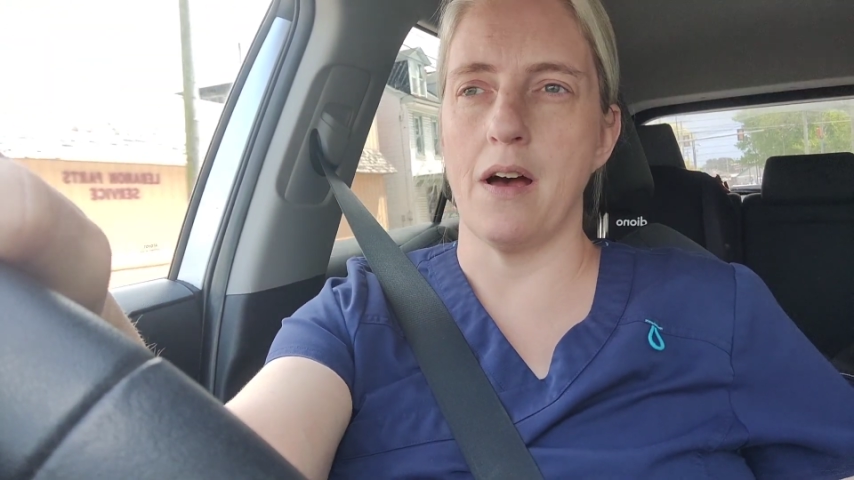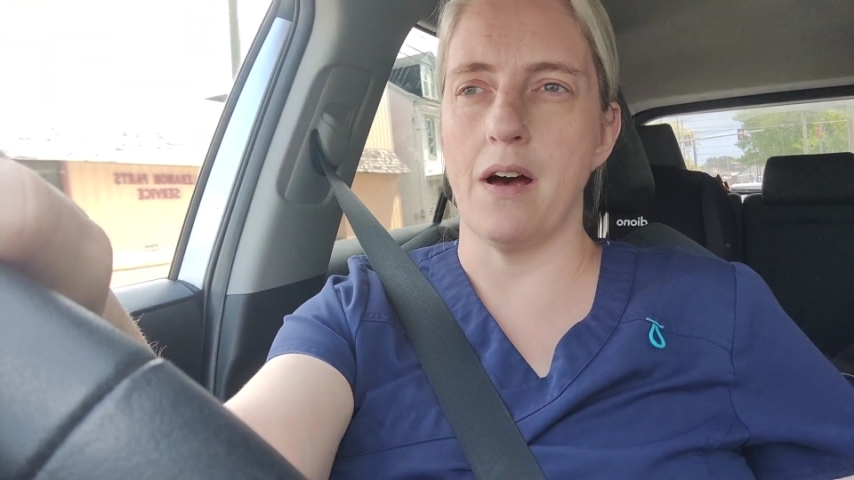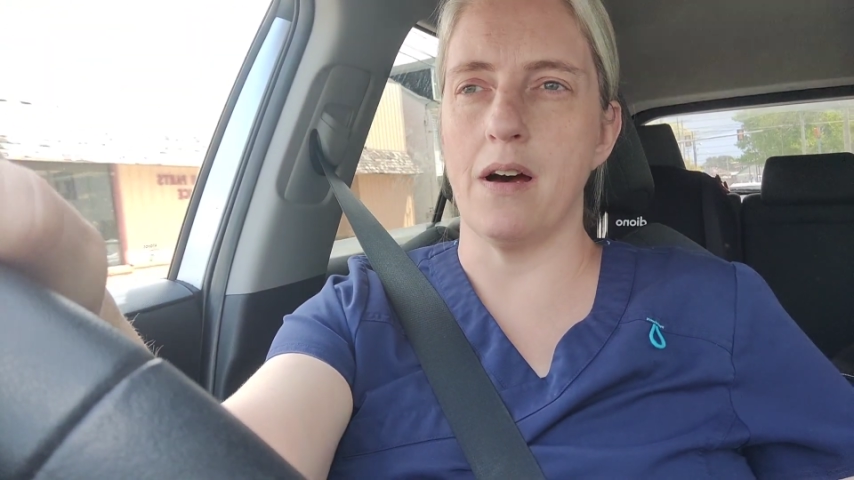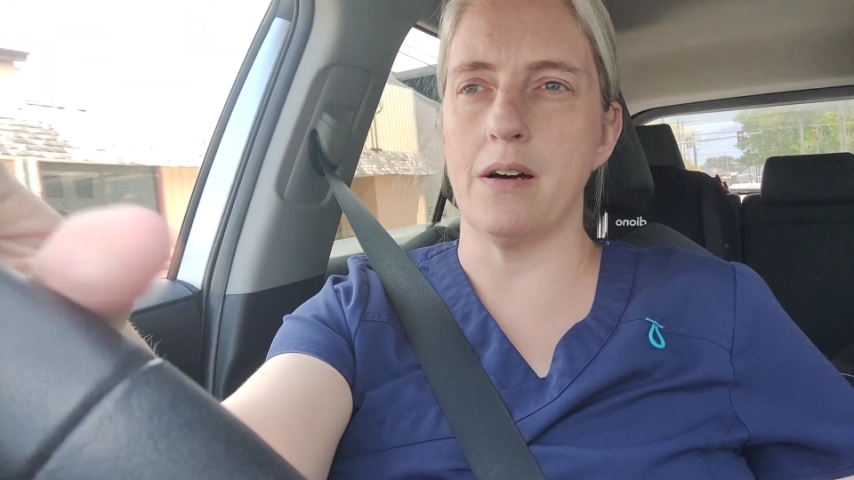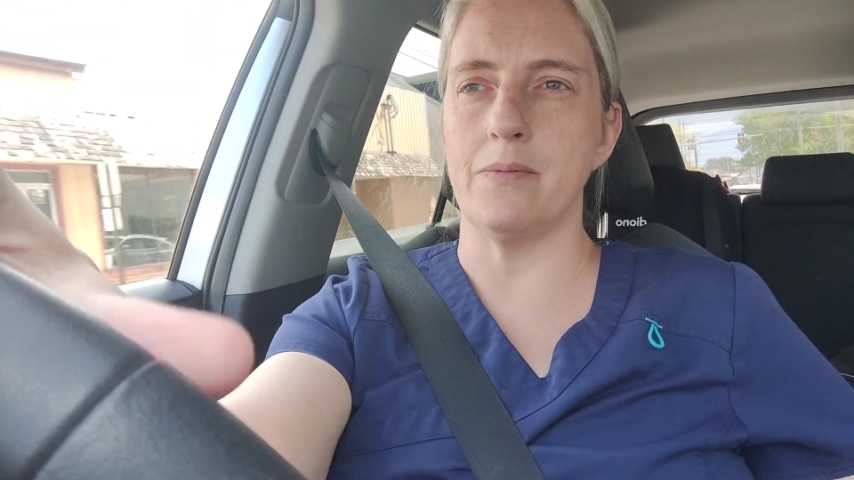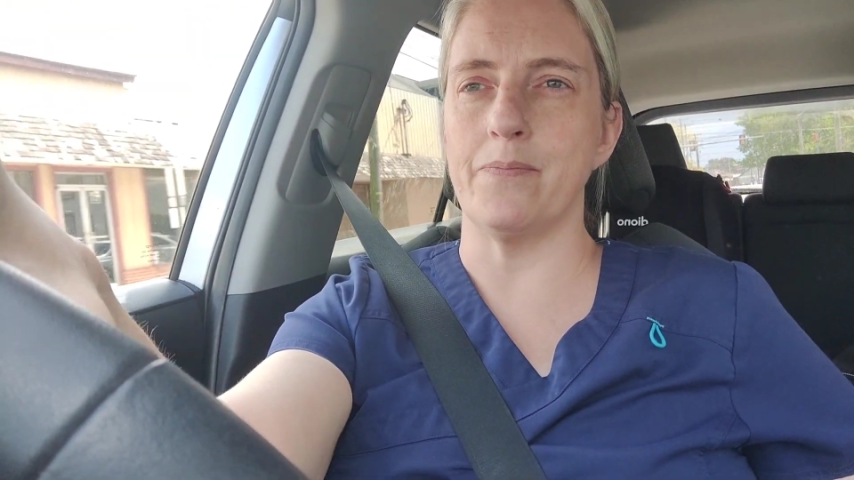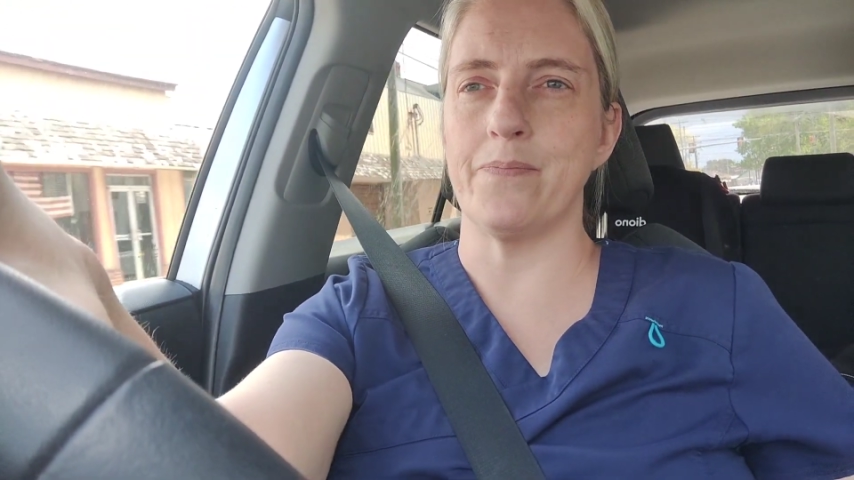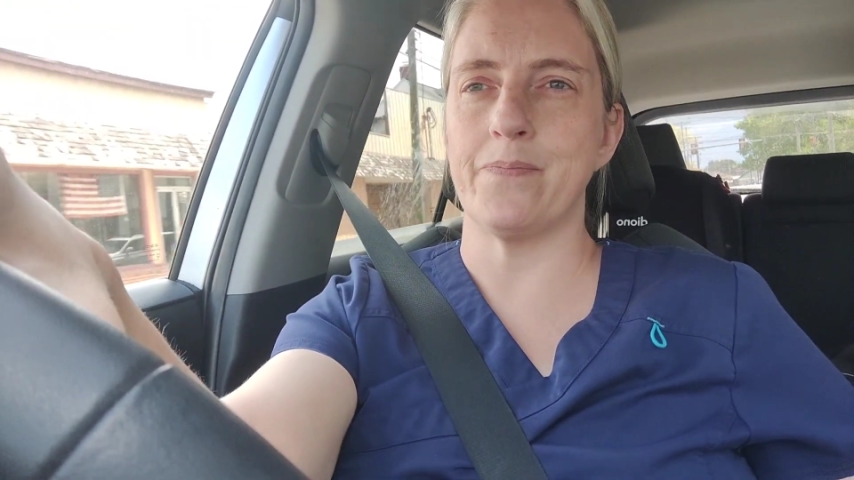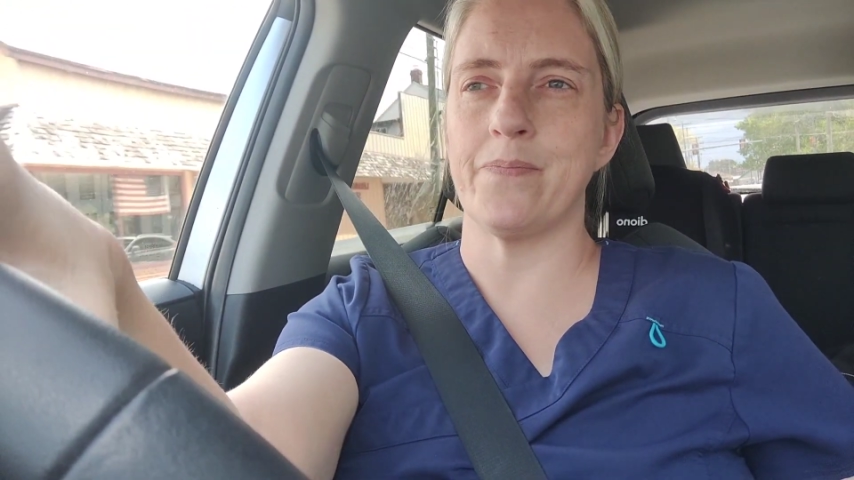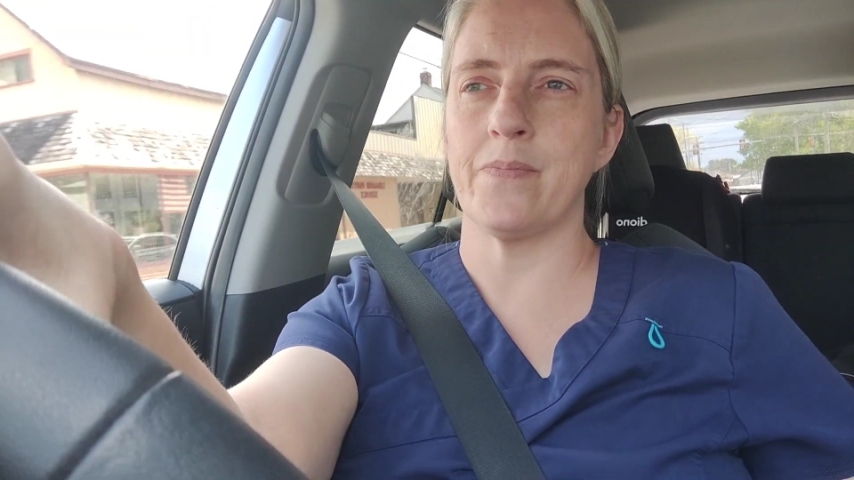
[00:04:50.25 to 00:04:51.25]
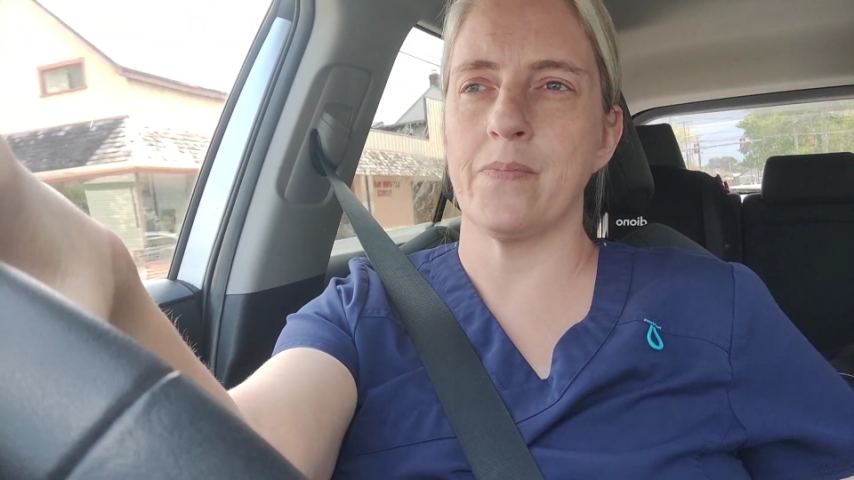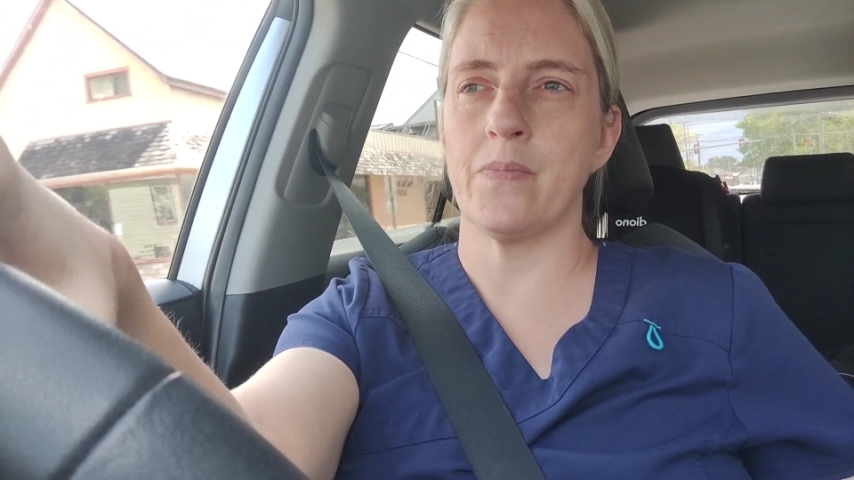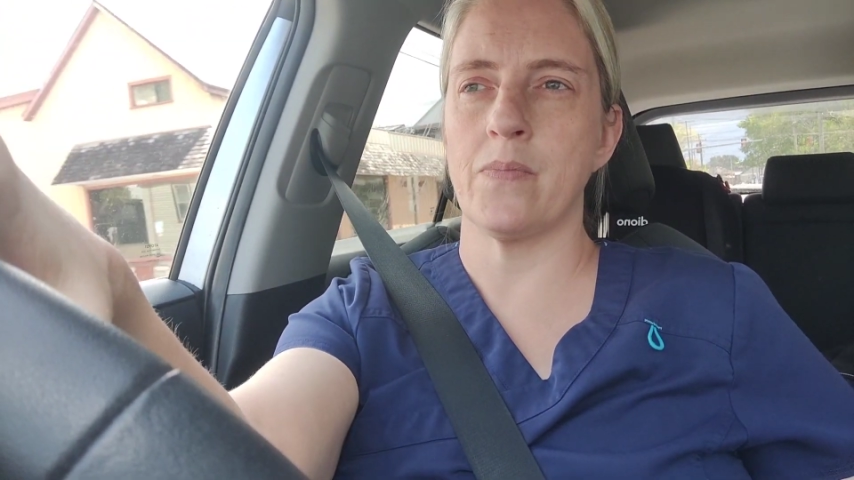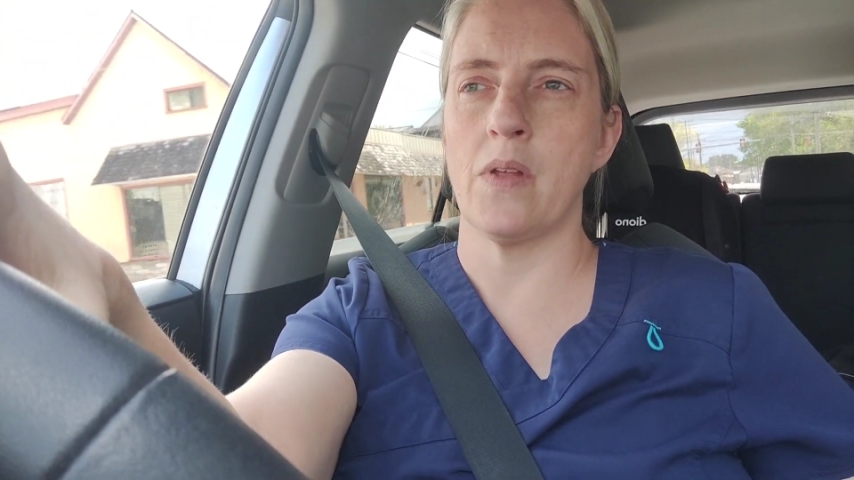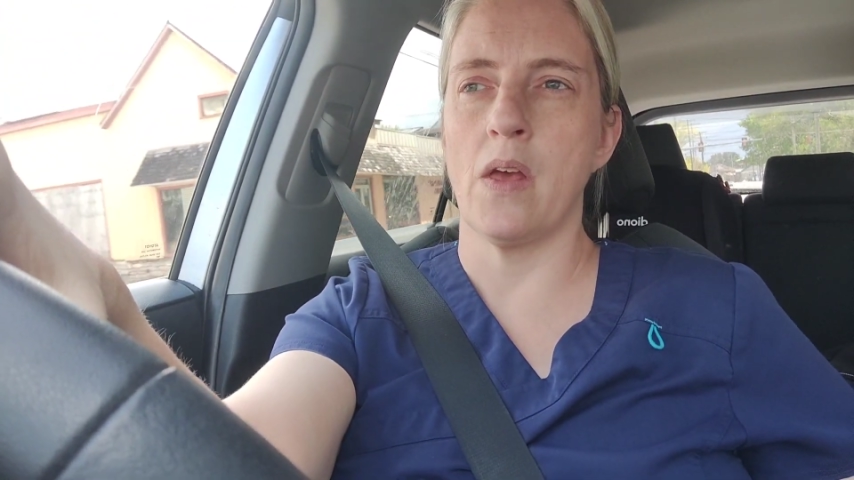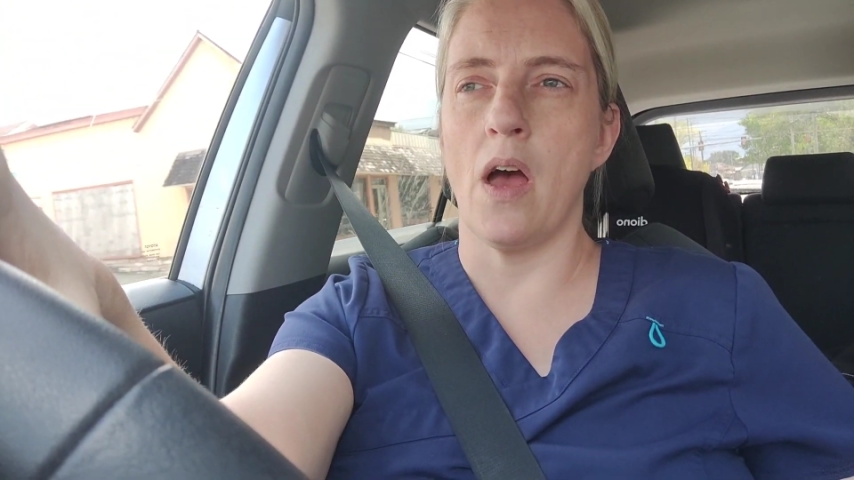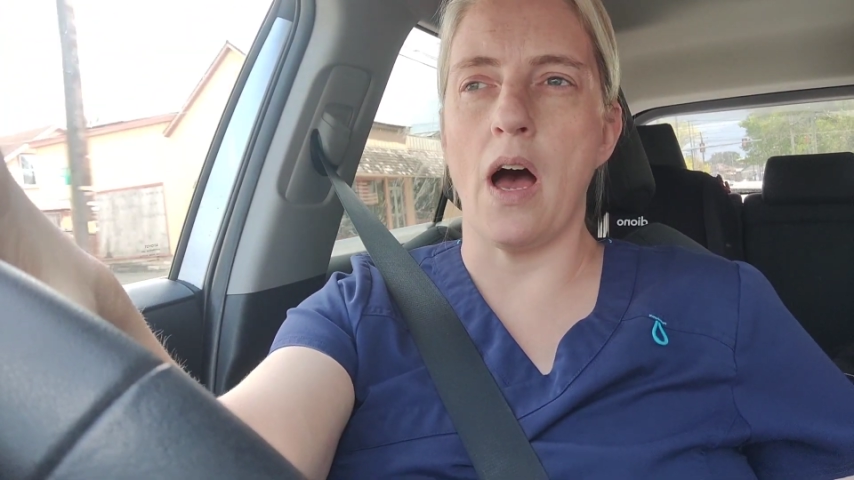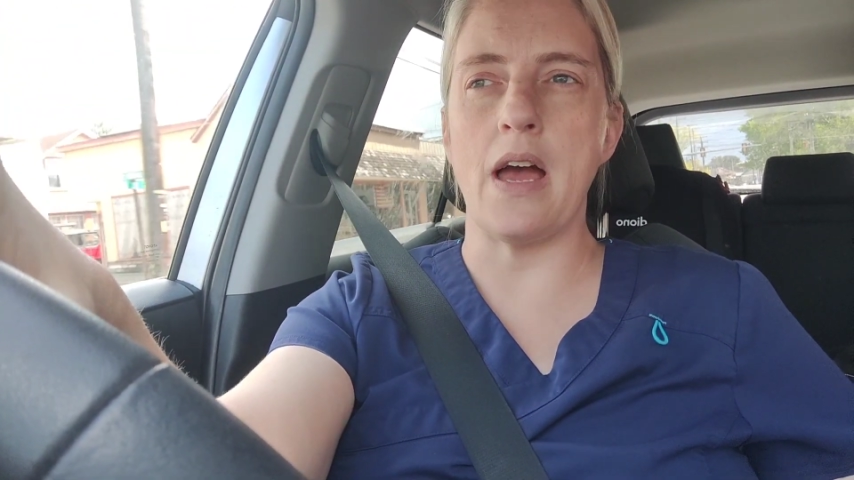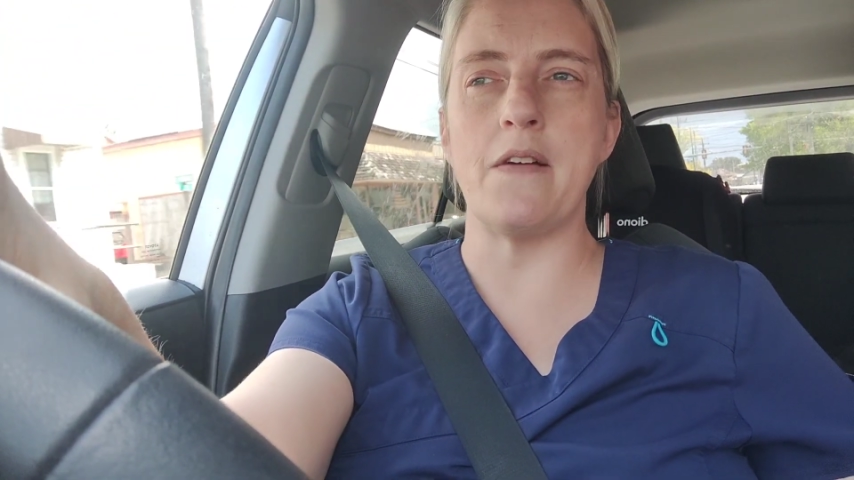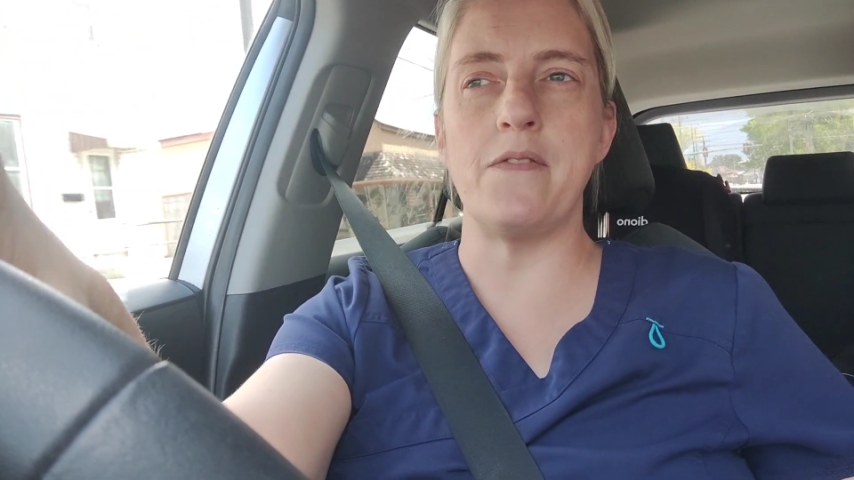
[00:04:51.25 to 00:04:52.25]
I
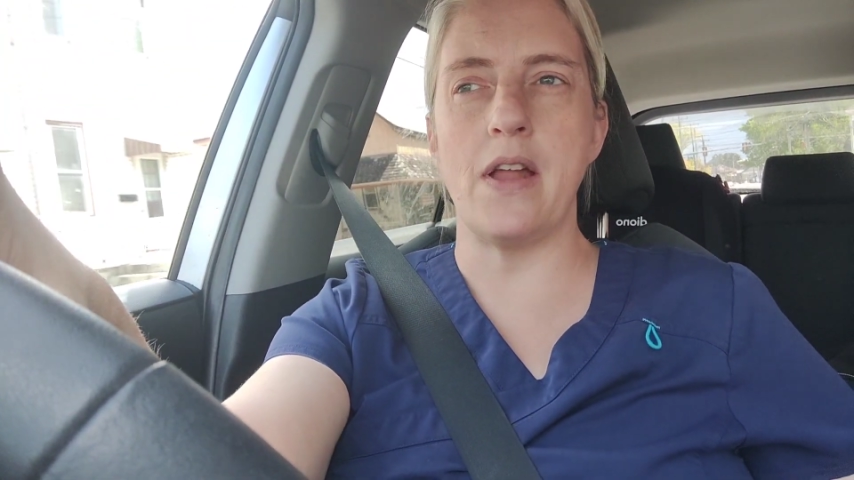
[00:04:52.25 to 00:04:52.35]
have